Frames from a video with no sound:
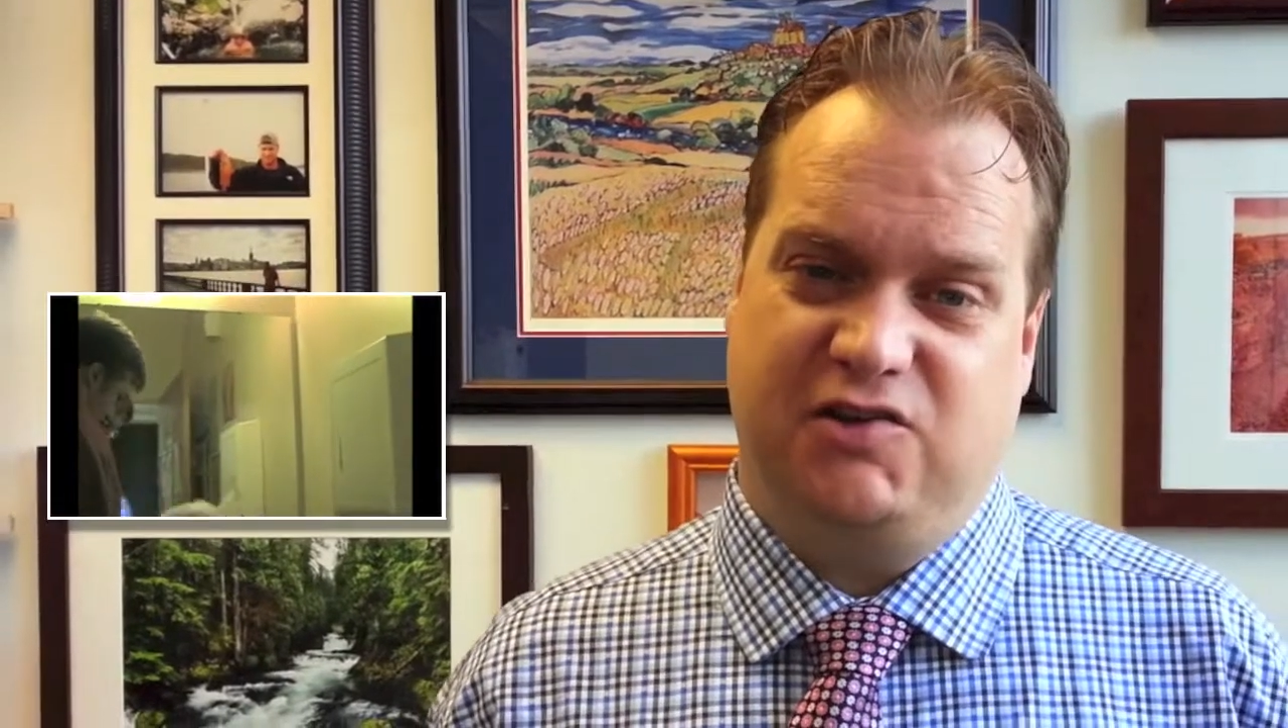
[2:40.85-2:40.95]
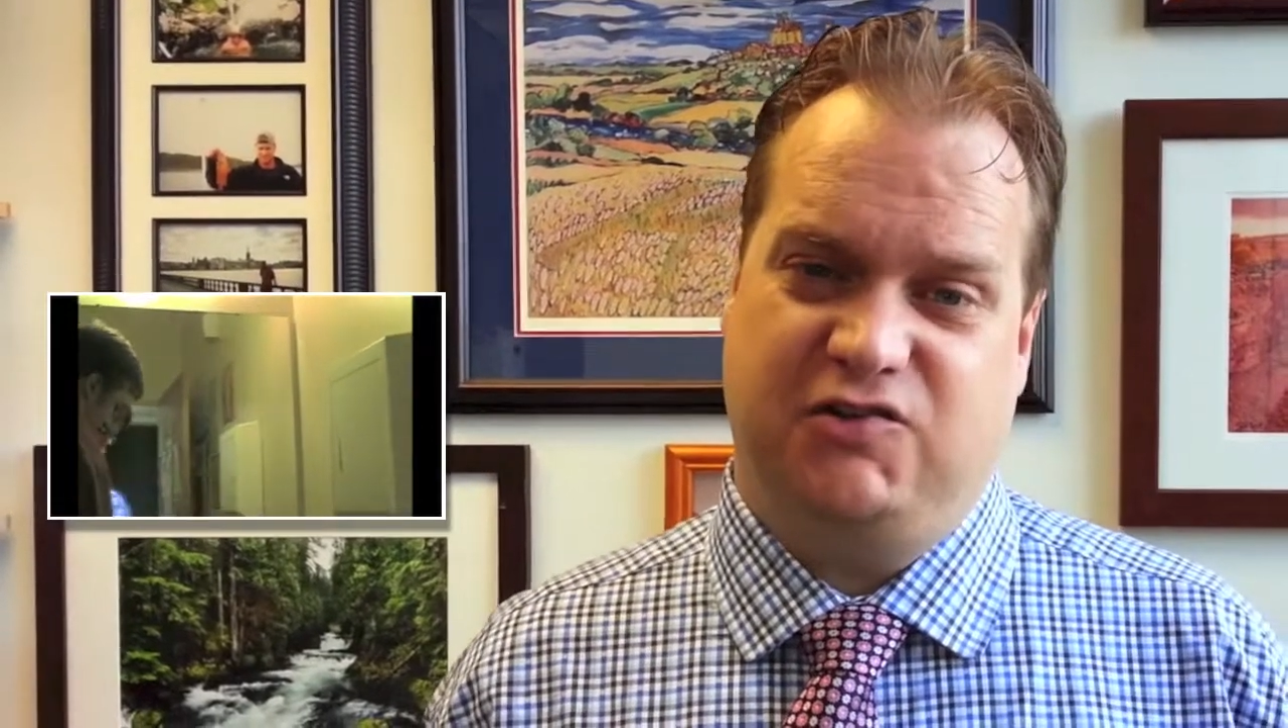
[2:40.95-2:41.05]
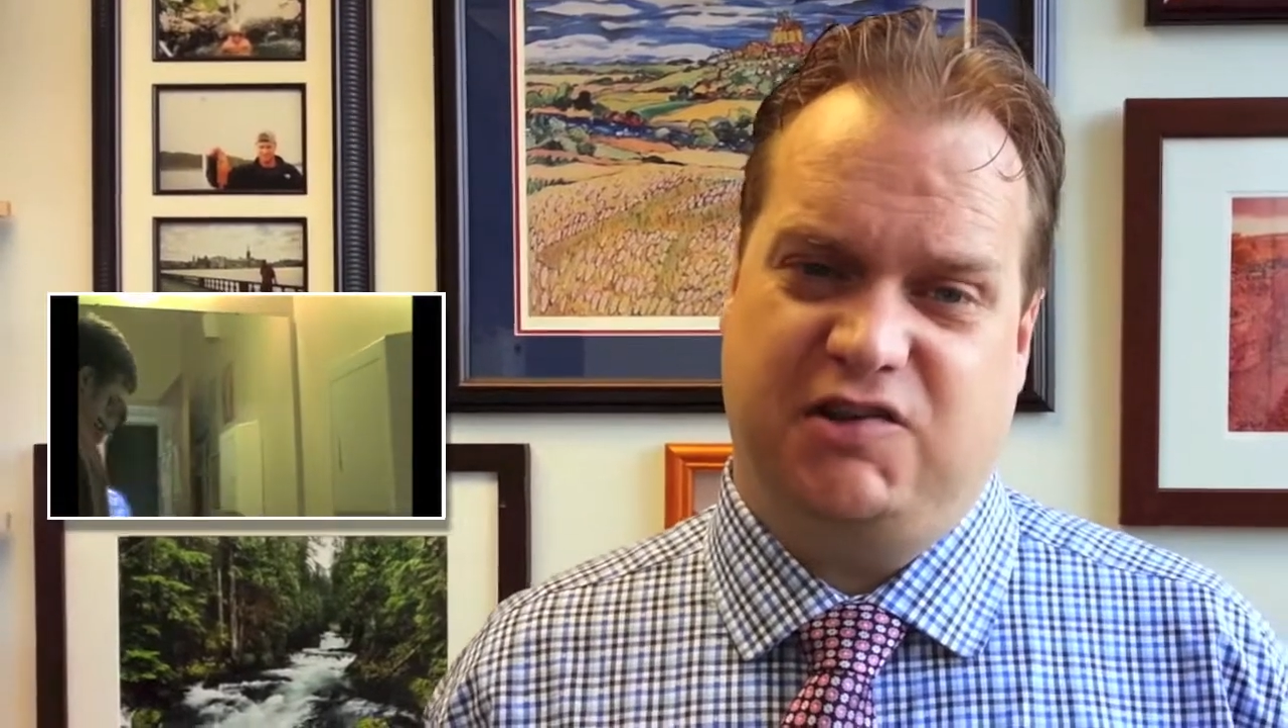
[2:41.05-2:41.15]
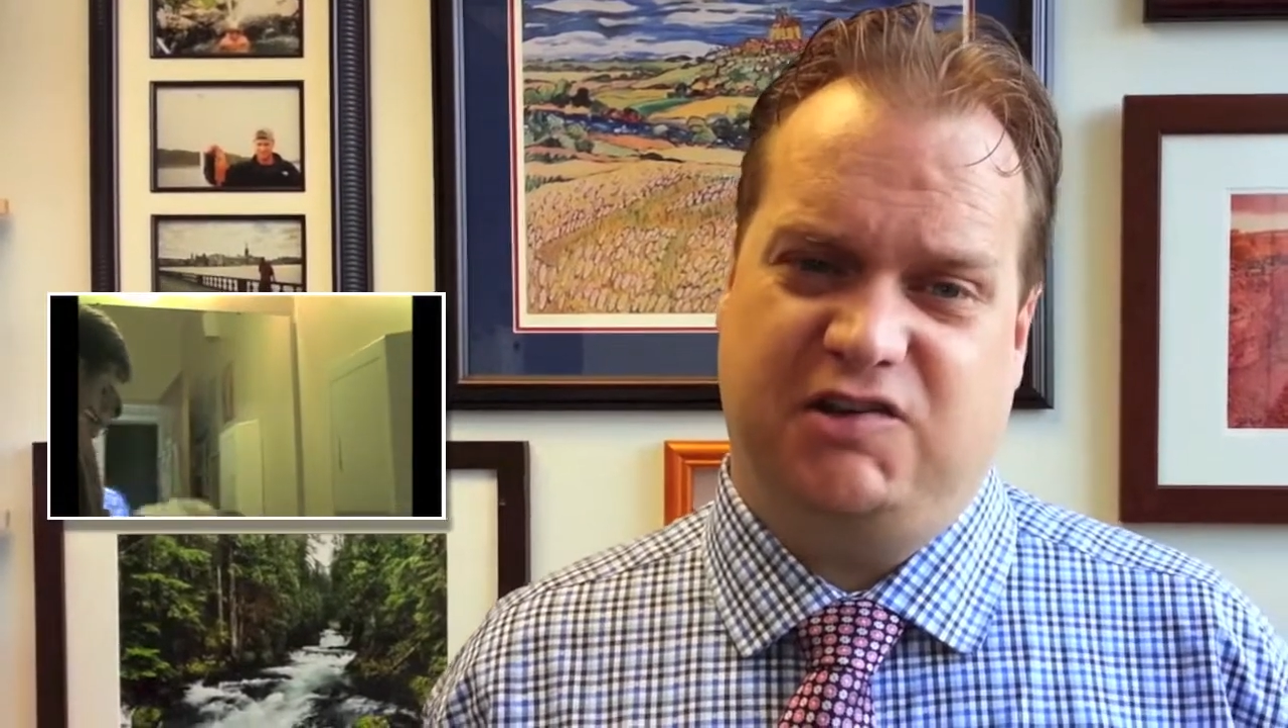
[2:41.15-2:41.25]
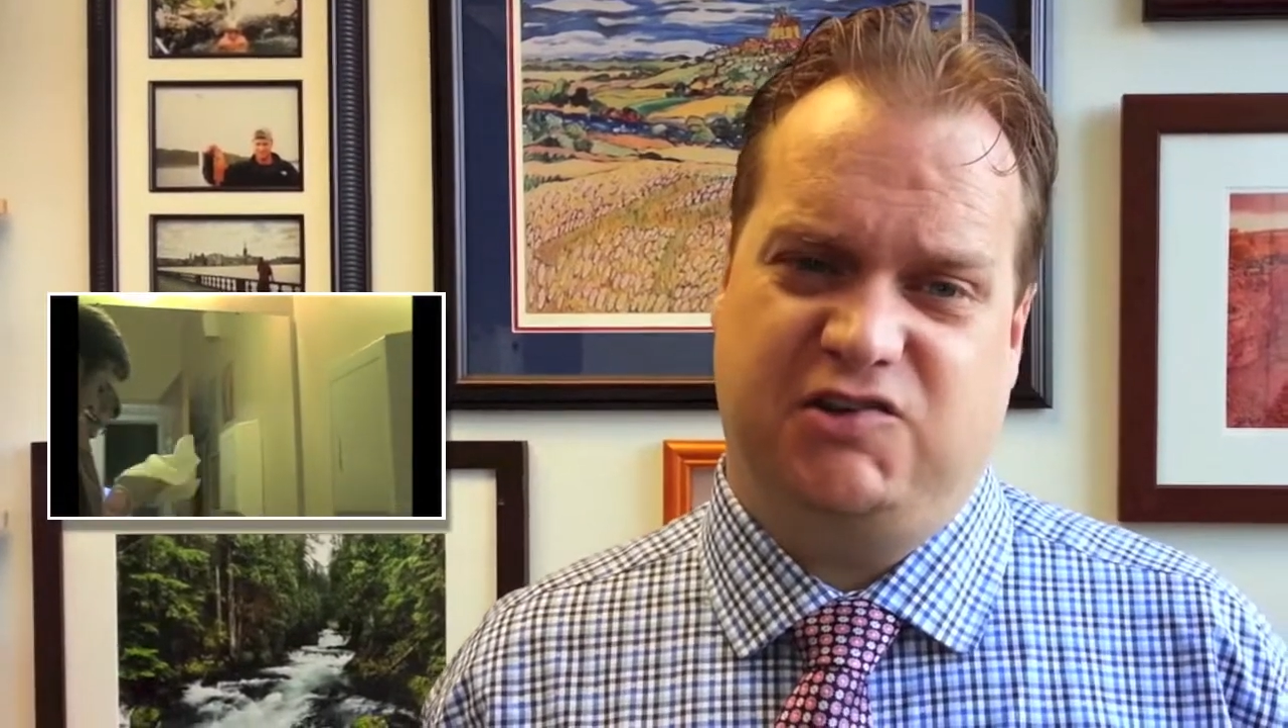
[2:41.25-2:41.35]

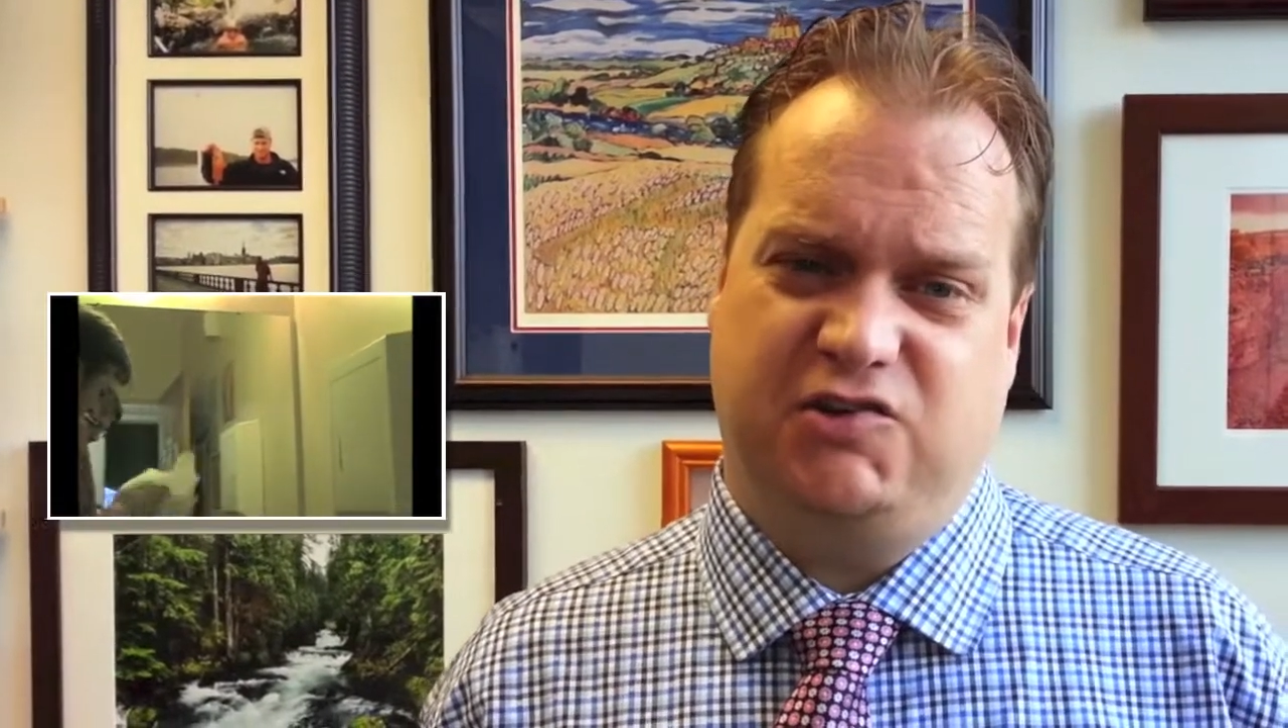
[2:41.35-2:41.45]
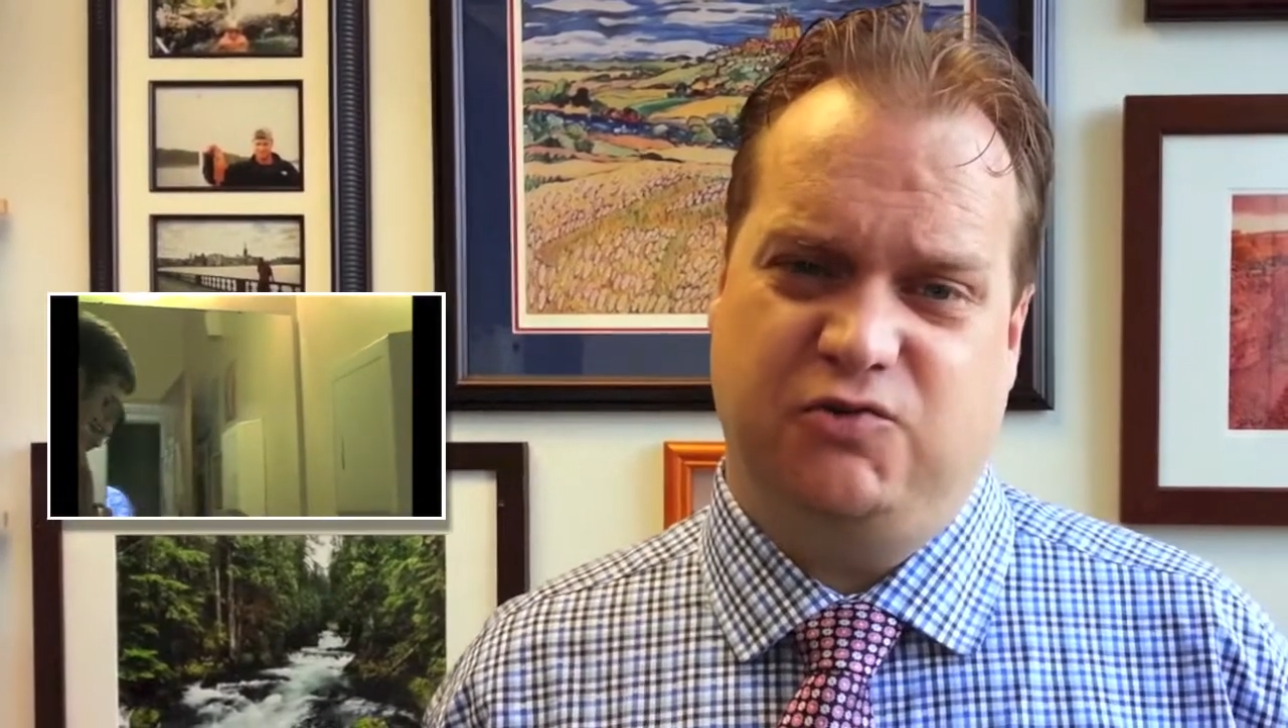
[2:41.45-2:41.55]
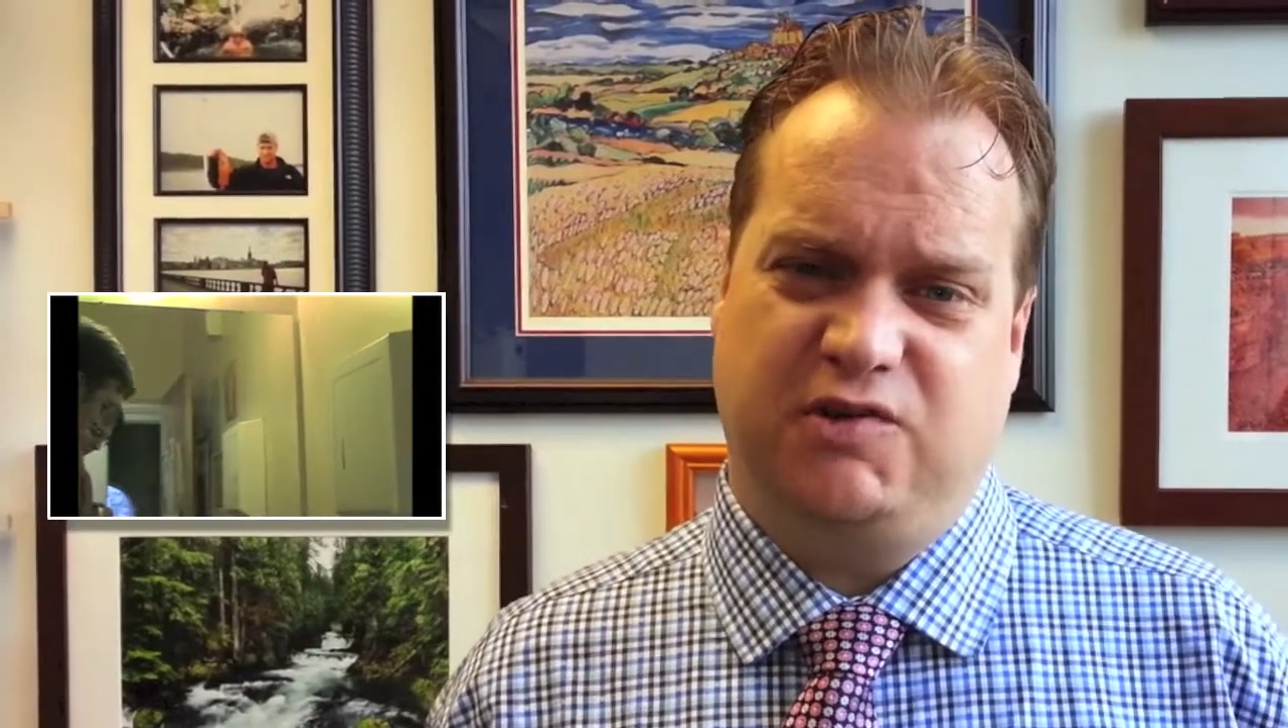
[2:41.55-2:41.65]
you'll need to